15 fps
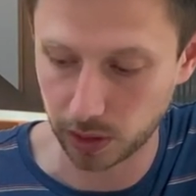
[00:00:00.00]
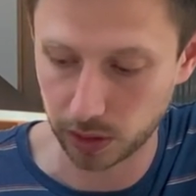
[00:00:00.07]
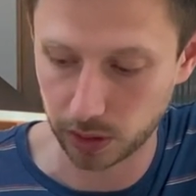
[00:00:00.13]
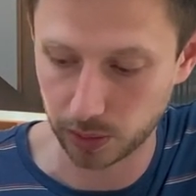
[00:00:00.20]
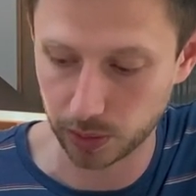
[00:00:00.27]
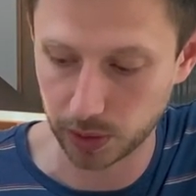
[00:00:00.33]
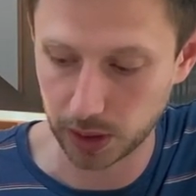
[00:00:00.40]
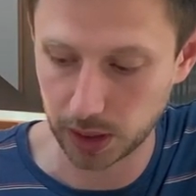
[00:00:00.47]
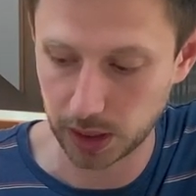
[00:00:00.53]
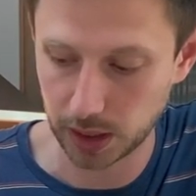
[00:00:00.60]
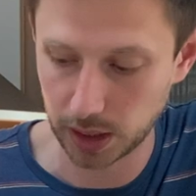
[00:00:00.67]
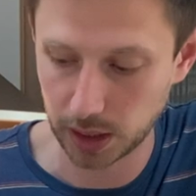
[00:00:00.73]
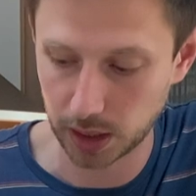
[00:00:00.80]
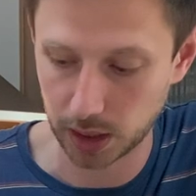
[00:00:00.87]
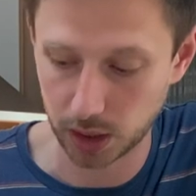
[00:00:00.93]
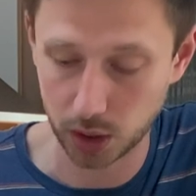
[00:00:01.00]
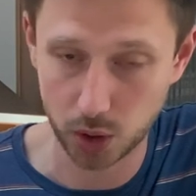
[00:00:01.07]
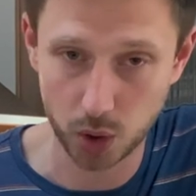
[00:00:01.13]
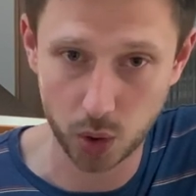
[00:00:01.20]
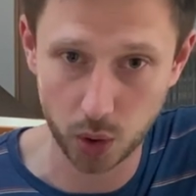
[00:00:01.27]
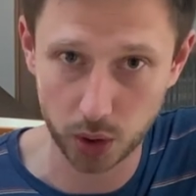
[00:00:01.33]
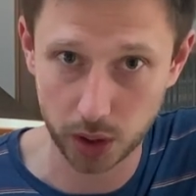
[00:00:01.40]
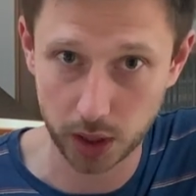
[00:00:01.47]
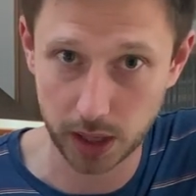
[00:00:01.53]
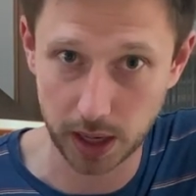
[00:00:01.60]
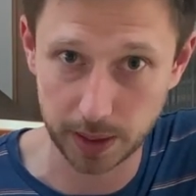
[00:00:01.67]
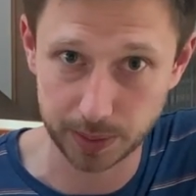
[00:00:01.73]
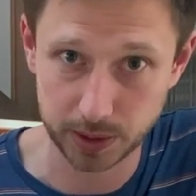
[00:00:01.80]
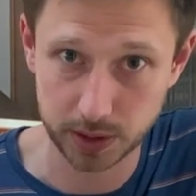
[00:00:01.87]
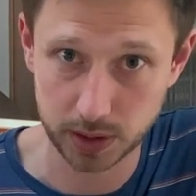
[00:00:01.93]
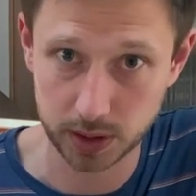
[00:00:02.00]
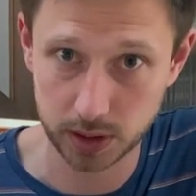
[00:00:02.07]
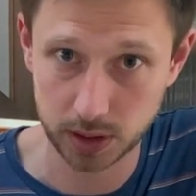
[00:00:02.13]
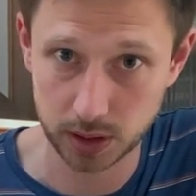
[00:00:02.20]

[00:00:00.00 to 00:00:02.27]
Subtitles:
3 quarter cups